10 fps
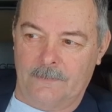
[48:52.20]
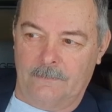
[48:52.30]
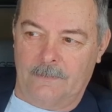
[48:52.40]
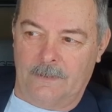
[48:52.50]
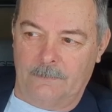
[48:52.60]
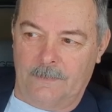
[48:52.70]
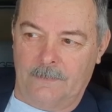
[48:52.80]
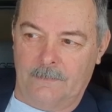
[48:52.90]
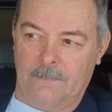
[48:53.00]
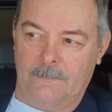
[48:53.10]
Lord help me.
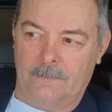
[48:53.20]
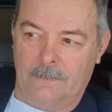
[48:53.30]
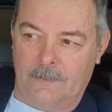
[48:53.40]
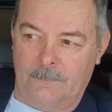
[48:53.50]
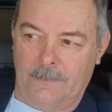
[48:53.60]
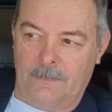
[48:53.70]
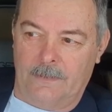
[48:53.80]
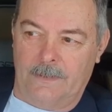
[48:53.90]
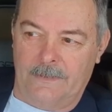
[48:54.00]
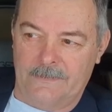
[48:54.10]
Help me to
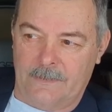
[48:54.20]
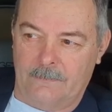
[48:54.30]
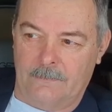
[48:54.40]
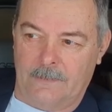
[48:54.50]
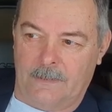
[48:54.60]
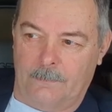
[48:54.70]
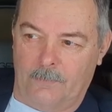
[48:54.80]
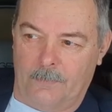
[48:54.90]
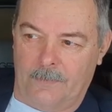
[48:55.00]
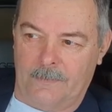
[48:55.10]
lay this out like a
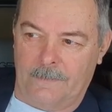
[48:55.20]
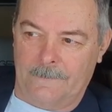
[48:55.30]
blueprint.